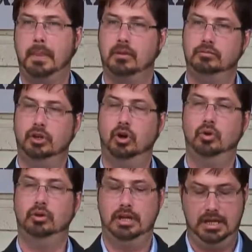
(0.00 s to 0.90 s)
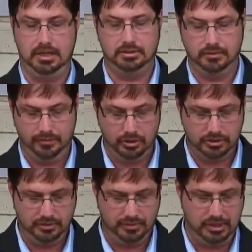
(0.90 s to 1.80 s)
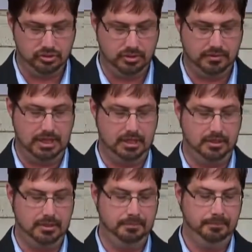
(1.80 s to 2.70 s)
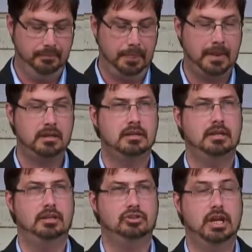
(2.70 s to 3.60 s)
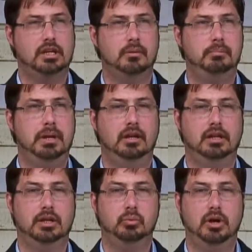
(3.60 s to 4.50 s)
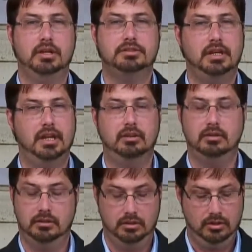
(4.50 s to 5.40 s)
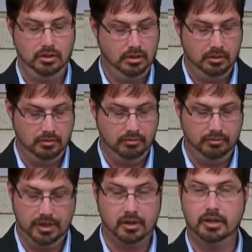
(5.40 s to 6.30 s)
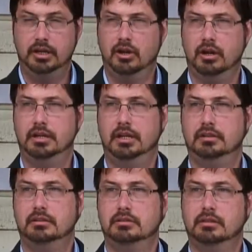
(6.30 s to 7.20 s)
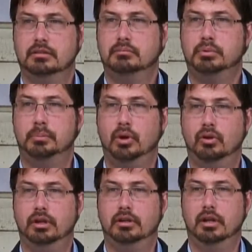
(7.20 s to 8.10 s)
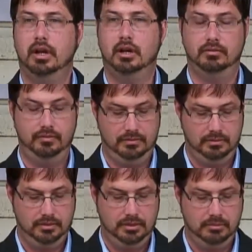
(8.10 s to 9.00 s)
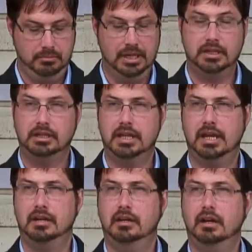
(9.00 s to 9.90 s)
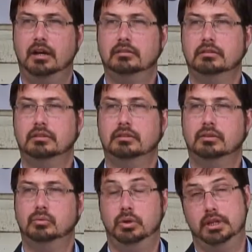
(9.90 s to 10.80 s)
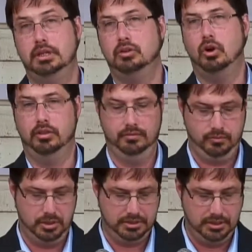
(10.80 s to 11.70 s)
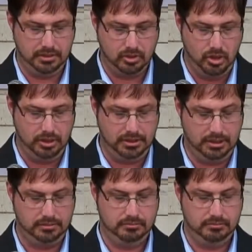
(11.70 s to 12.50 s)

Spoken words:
known as the First Invasion of Canada. And Jacob Bayley was a very ardent proponent of making Canada what he called the 14th colony,